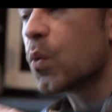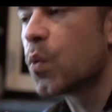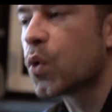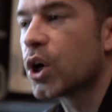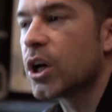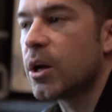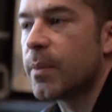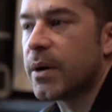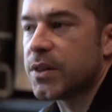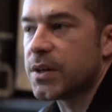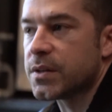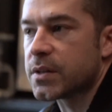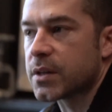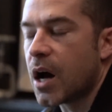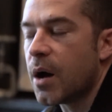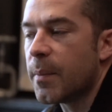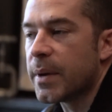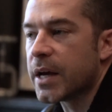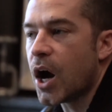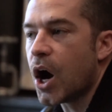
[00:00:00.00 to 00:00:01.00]
worried about this
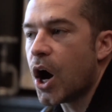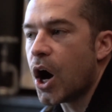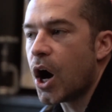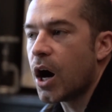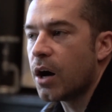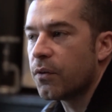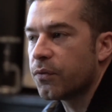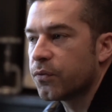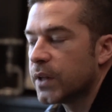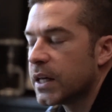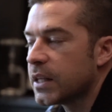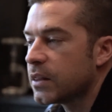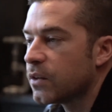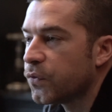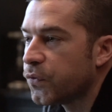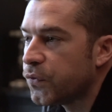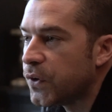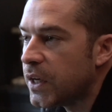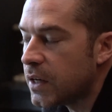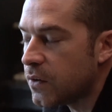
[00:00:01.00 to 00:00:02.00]
coming off. Like the
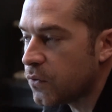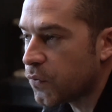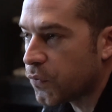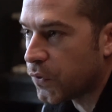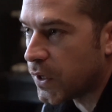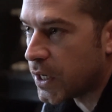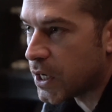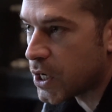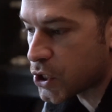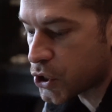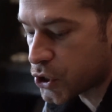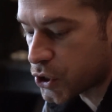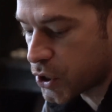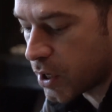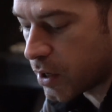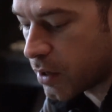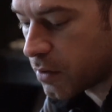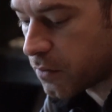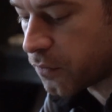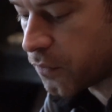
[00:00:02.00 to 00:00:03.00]
fit and finish
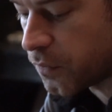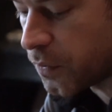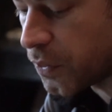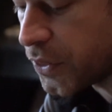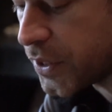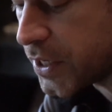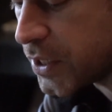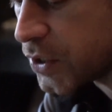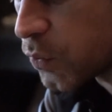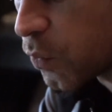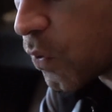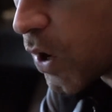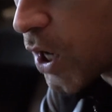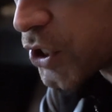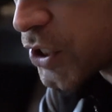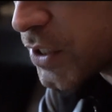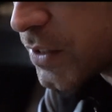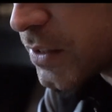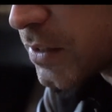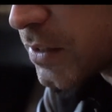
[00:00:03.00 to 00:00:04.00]
of these watches